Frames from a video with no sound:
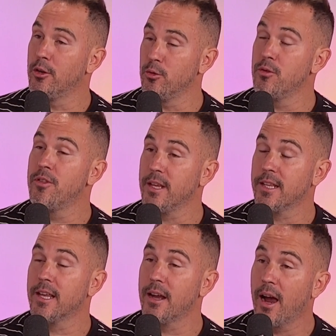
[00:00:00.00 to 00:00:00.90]
I do
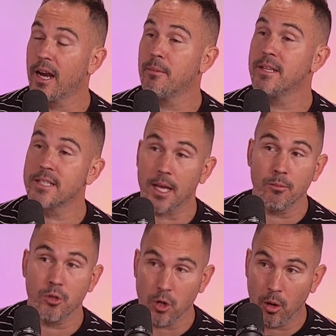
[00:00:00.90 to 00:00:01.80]
think there are going to be
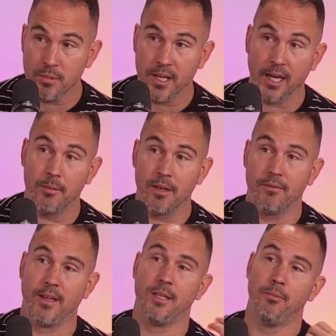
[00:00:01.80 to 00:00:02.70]
some jobs that are going to be
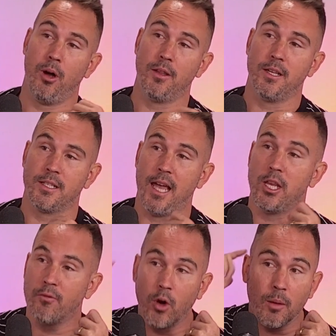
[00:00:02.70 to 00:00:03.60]
affected by this,
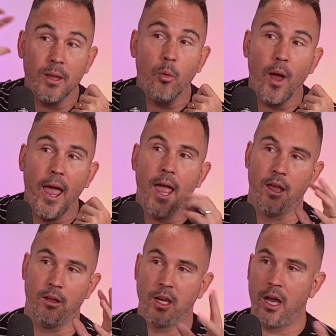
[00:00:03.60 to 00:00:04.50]
and you've got to be yet.
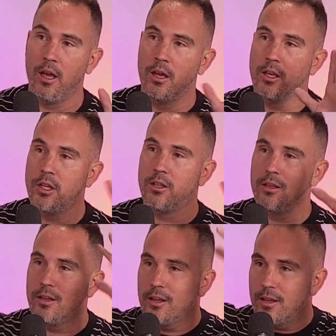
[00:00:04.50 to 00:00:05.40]
aware. You, can, you haven't you,
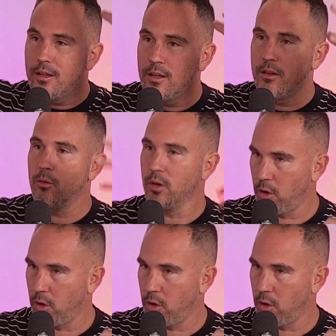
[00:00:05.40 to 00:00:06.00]
mentioned one yet.